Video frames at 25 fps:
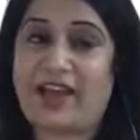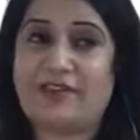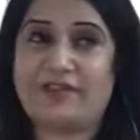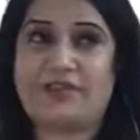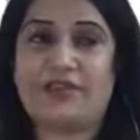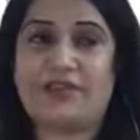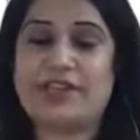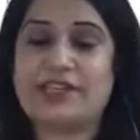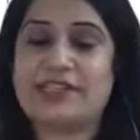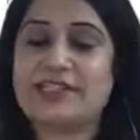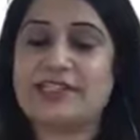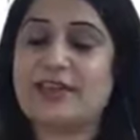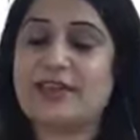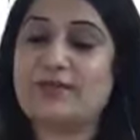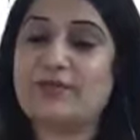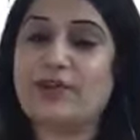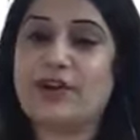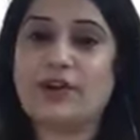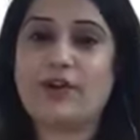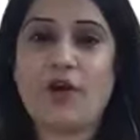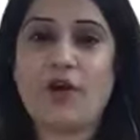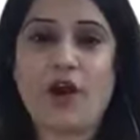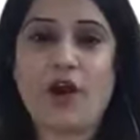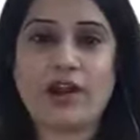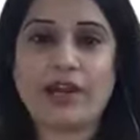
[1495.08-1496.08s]
have to accept
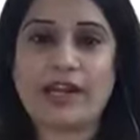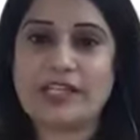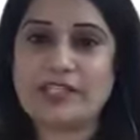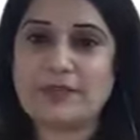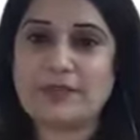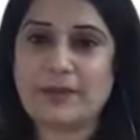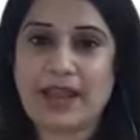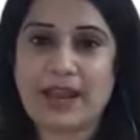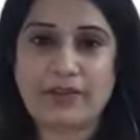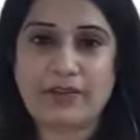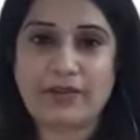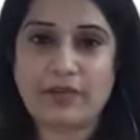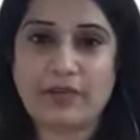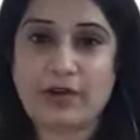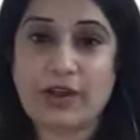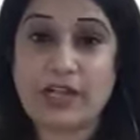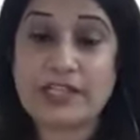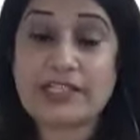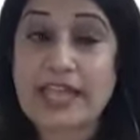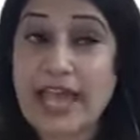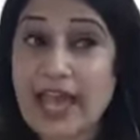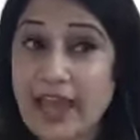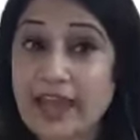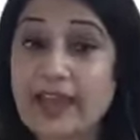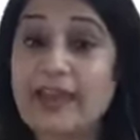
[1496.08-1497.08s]
what God has planned for
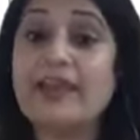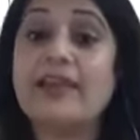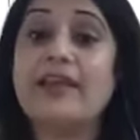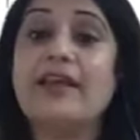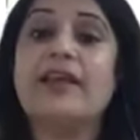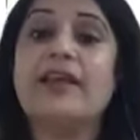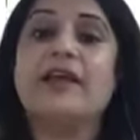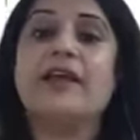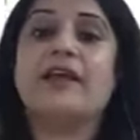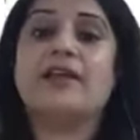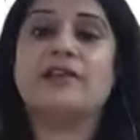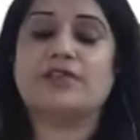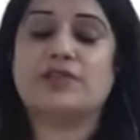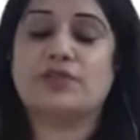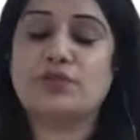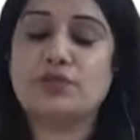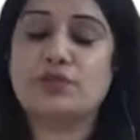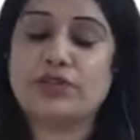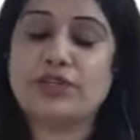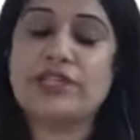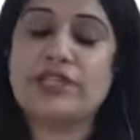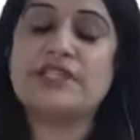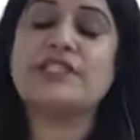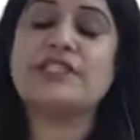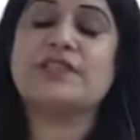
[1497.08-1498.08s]
us. And
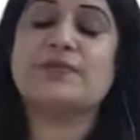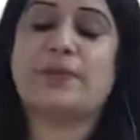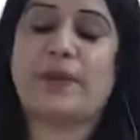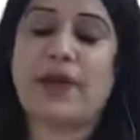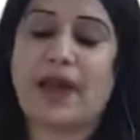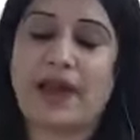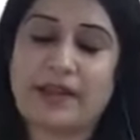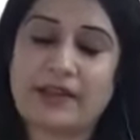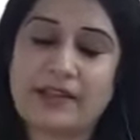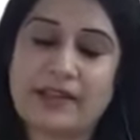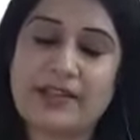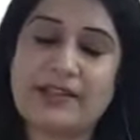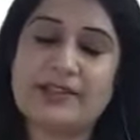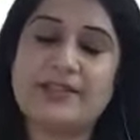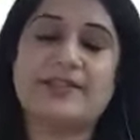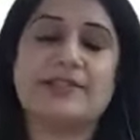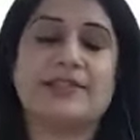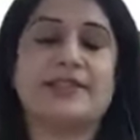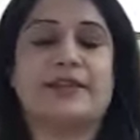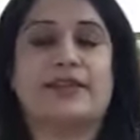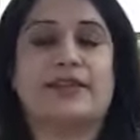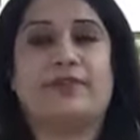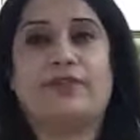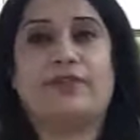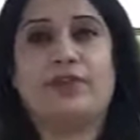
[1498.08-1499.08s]
students,
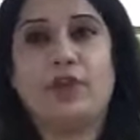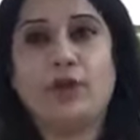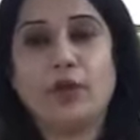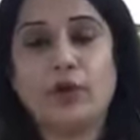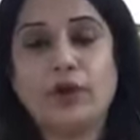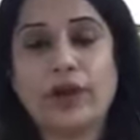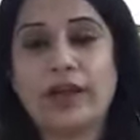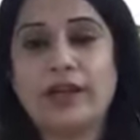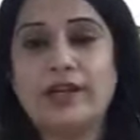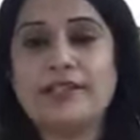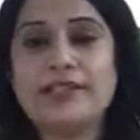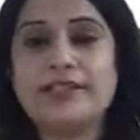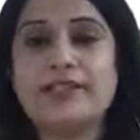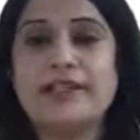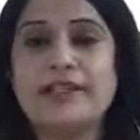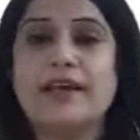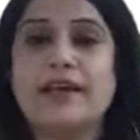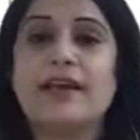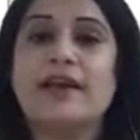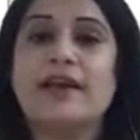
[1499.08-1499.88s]
parents, viewers,